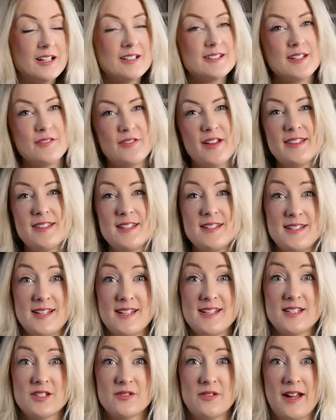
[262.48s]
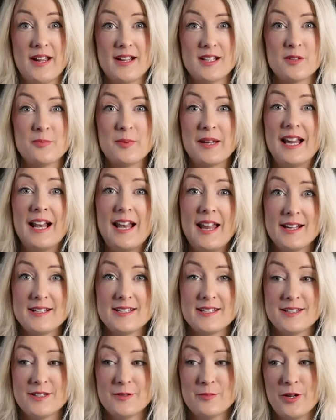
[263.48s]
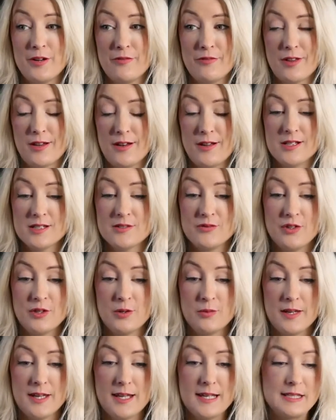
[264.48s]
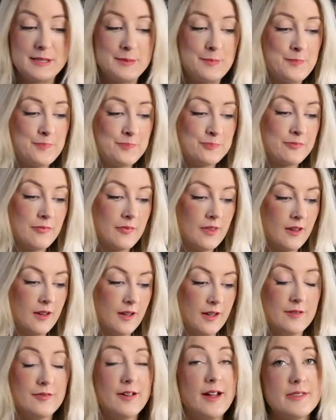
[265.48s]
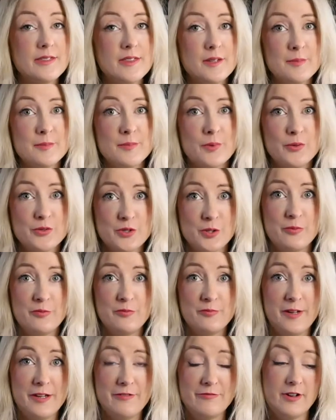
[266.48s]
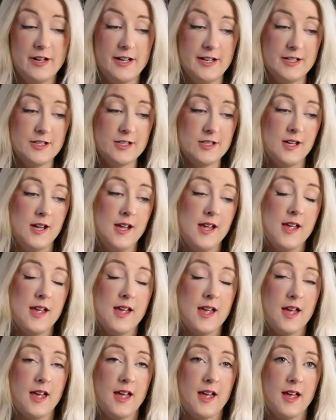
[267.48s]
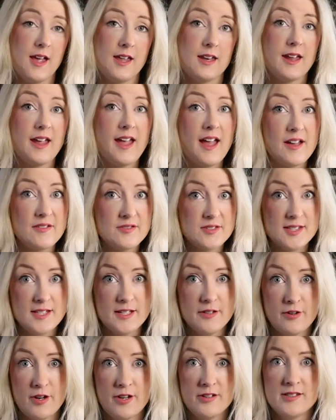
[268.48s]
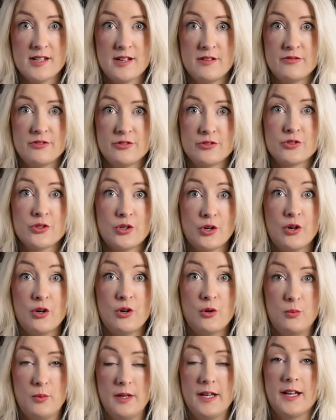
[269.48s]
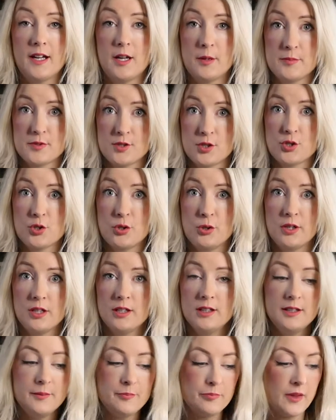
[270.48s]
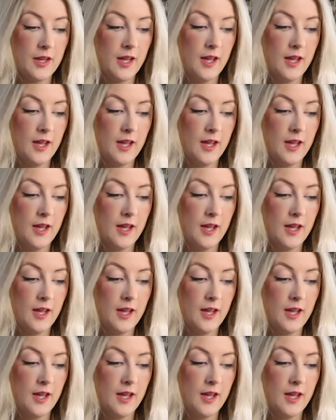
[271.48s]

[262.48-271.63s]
So I've had these Easter eggs, I've been collecting them over the last few weeks, and I've had them on top of my fridge, and I have zero self-control when it comes to chocolate.